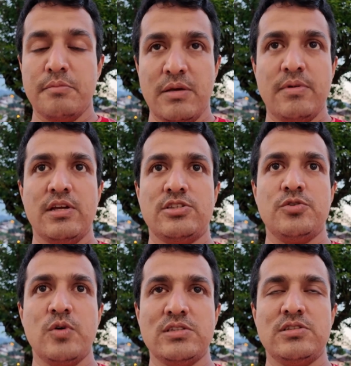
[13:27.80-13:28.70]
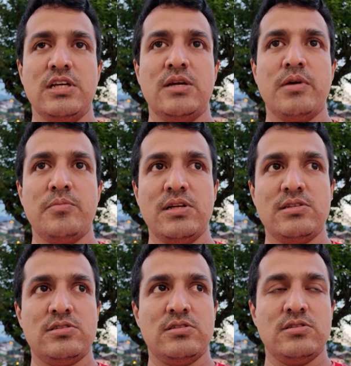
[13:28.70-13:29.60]
Maybe it's USD, maybe
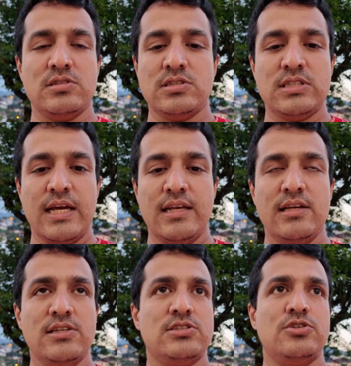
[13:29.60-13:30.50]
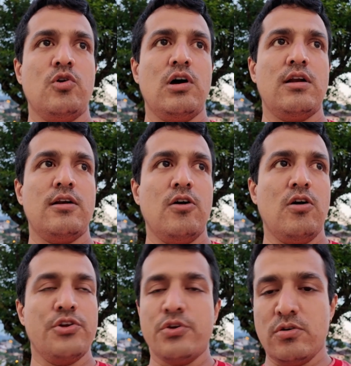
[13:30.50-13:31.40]
it's Chinese yuan
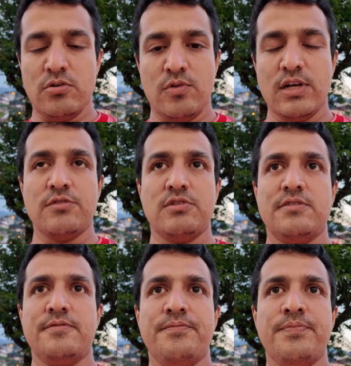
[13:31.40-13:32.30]
or euro, whatever.